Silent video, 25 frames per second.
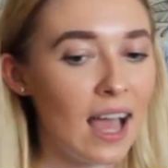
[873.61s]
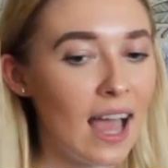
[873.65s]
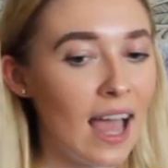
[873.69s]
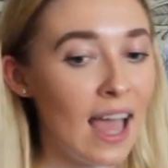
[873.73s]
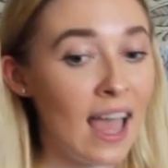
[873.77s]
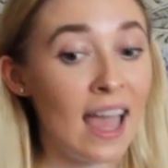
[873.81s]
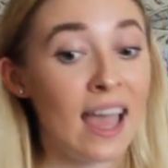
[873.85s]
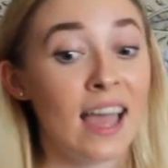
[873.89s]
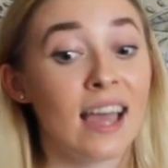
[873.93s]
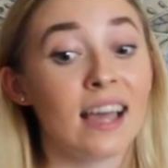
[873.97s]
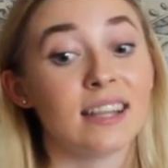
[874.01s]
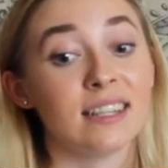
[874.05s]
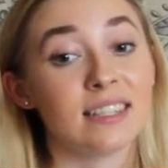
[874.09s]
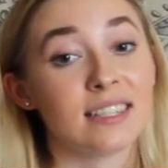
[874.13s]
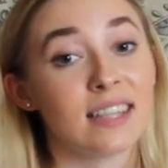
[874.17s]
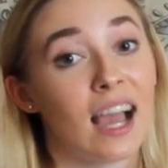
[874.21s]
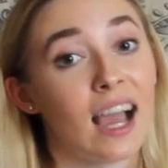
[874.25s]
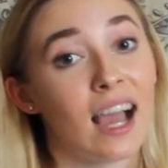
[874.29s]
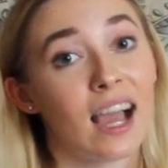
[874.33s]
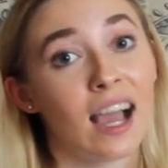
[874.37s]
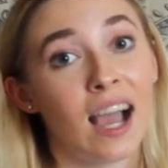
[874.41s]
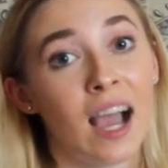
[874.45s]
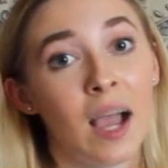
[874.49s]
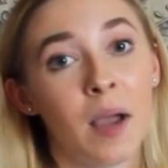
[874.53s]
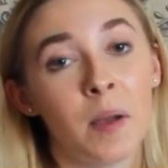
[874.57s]
And
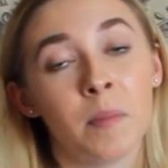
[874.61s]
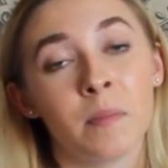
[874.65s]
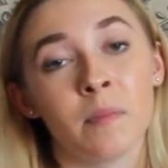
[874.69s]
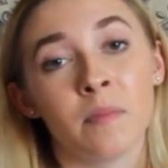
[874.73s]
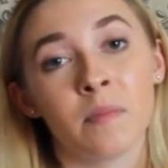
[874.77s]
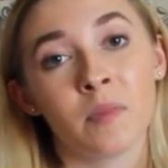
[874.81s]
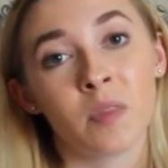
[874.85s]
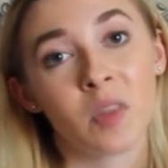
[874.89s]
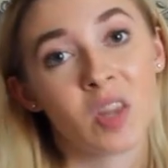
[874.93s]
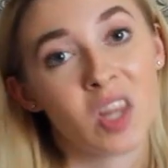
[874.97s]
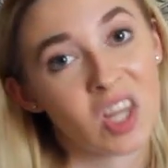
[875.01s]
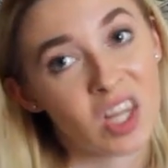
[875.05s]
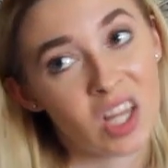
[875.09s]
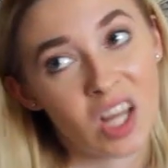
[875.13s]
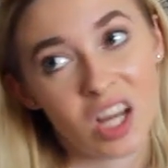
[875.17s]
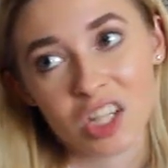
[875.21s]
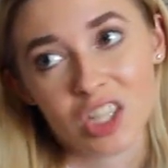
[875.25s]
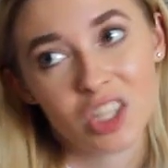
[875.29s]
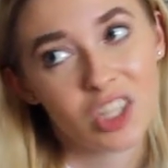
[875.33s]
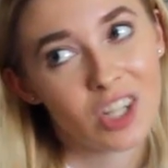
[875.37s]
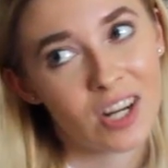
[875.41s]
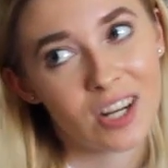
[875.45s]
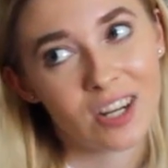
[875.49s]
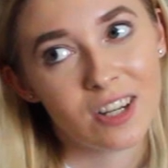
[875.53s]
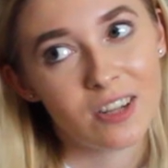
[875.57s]
I'm not
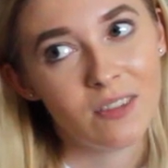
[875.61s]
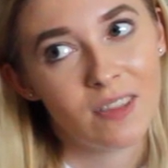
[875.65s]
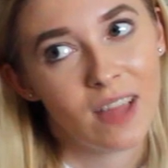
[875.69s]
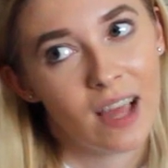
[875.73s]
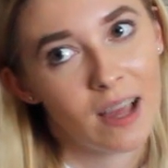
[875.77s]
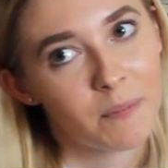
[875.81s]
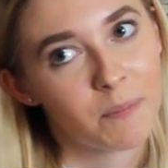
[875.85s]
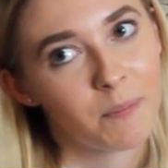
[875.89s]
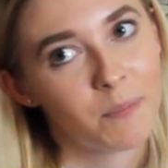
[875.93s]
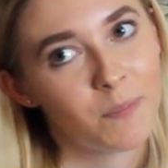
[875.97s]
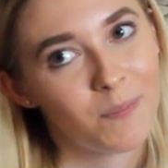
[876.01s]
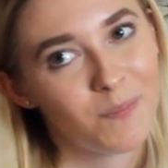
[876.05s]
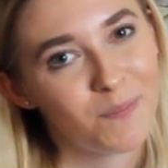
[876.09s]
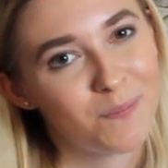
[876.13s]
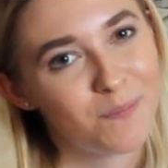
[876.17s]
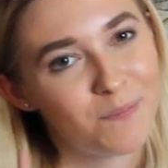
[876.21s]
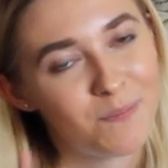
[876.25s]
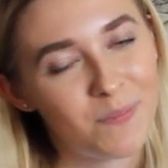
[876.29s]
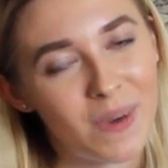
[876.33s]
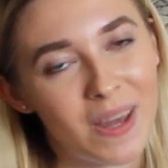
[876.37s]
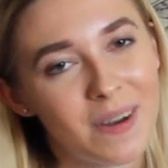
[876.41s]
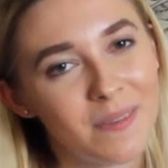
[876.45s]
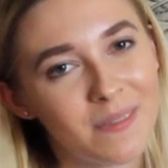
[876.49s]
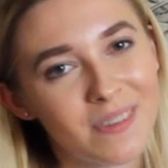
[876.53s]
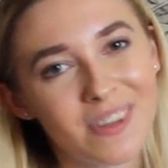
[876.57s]
sure how to do that,
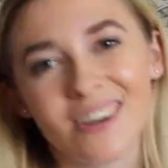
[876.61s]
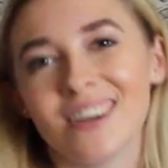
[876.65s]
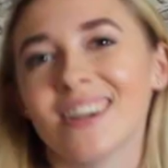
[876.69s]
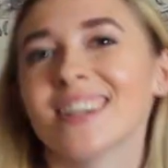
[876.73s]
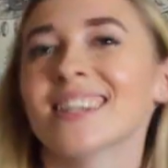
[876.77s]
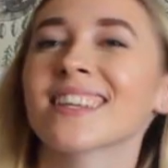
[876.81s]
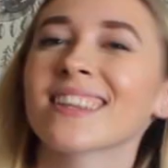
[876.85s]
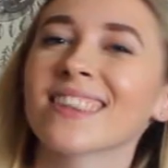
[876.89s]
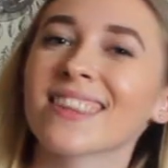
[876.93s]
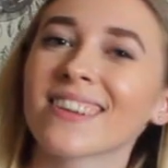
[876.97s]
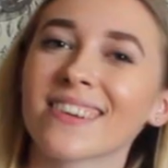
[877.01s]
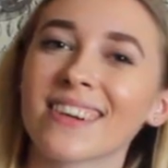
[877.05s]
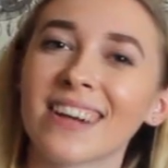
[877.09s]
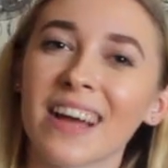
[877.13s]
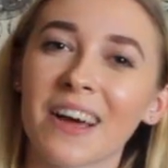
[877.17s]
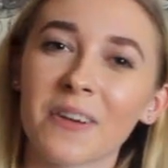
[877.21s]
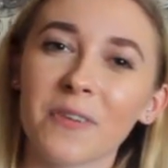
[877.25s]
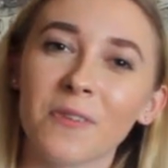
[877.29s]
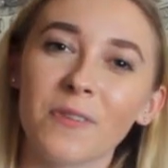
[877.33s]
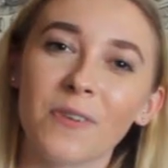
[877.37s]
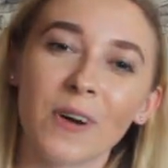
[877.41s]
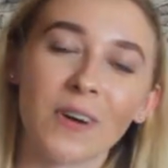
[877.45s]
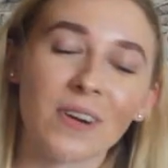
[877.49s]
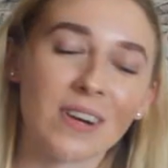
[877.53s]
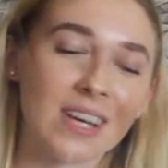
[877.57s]
but I'm going to learn how
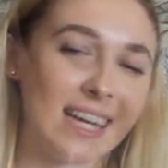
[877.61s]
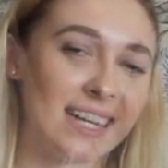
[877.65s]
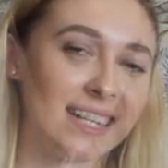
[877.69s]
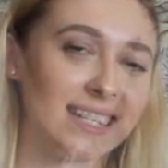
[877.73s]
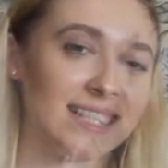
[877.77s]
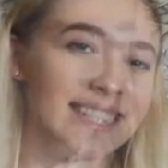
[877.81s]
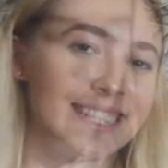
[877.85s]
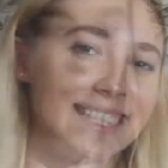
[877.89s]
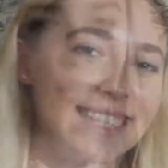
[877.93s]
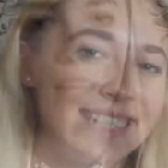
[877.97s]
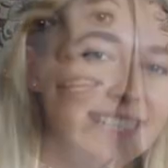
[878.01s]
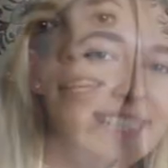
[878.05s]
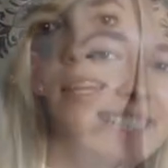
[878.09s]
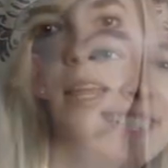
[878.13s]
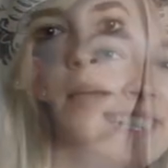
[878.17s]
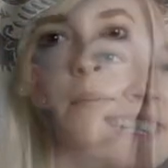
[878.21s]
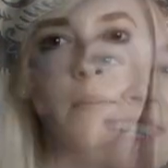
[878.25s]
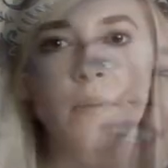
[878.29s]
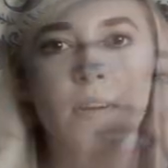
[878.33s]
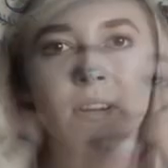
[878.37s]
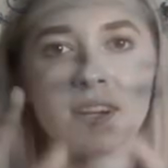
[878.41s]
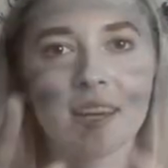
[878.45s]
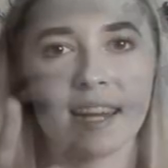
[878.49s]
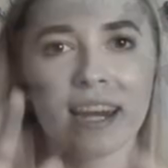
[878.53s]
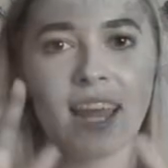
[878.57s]
to focus.
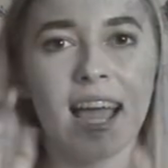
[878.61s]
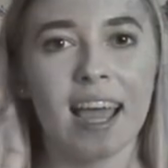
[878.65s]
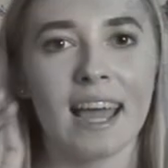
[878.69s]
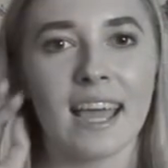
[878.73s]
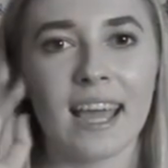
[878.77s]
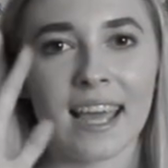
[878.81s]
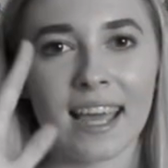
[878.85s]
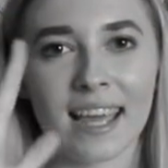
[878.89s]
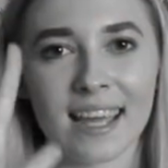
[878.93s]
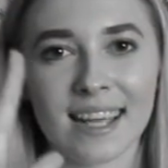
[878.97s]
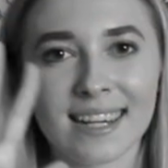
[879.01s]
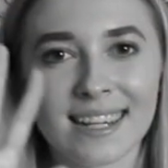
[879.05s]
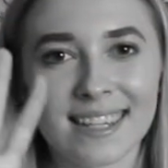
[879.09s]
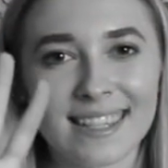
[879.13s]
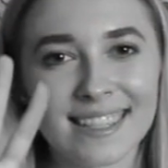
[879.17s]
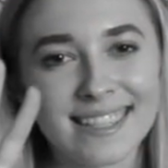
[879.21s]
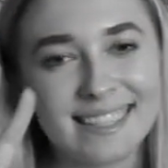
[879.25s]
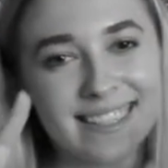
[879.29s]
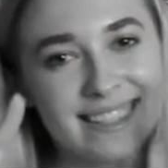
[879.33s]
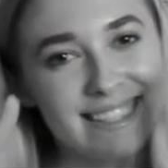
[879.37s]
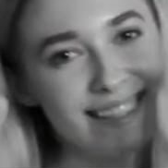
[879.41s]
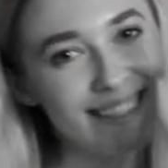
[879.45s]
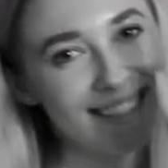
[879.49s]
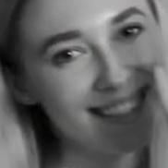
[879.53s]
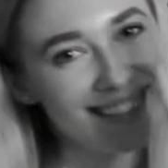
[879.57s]
Number
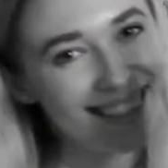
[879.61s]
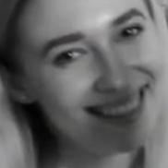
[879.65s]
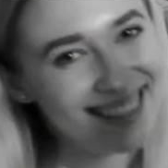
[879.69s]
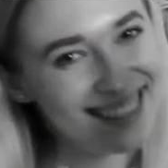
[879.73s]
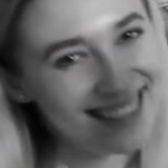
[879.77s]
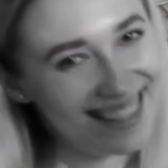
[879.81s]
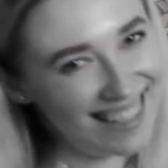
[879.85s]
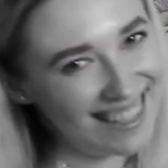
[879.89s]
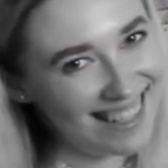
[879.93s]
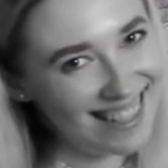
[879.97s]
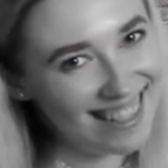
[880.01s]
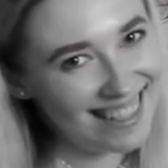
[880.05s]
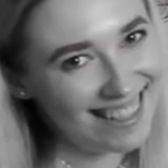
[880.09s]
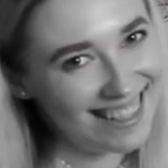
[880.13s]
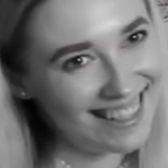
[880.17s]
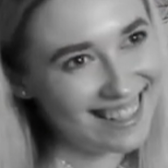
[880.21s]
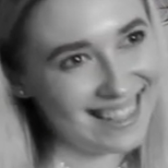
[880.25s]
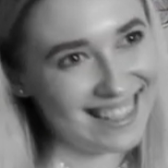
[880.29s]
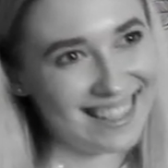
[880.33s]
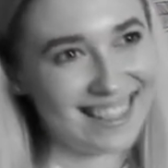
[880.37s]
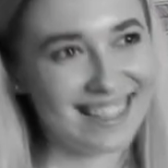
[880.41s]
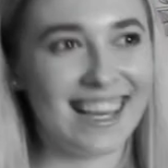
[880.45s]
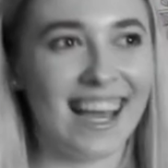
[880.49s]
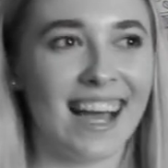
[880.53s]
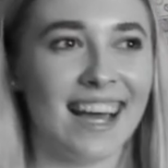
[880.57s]
nineteen?
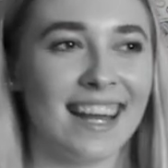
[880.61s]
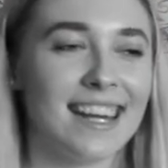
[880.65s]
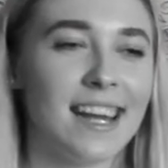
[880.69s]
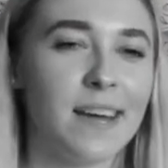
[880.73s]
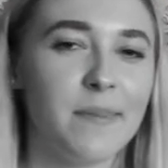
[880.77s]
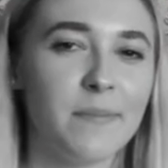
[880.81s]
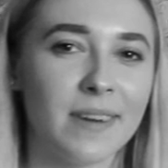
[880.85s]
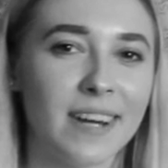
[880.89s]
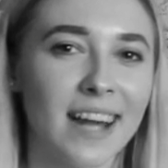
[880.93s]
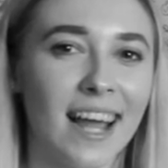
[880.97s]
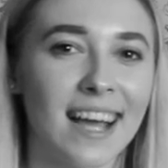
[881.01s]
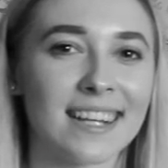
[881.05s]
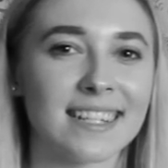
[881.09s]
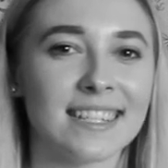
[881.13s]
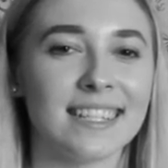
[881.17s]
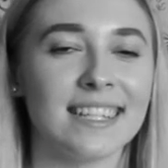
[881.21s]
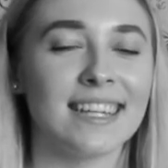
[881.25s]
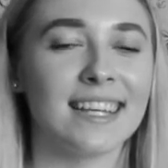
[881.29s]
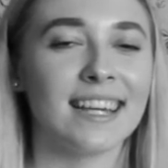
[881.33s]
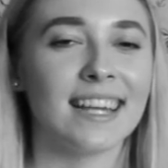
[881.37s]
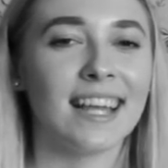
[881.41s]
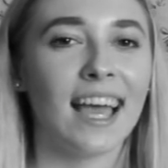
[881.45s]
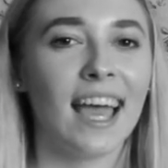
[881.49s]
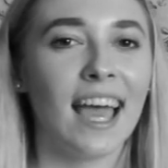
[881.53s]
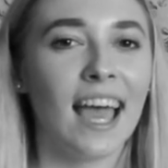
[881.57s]
Yeah, number
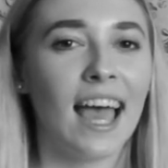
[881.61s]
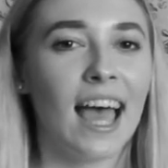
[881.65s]
nineteen.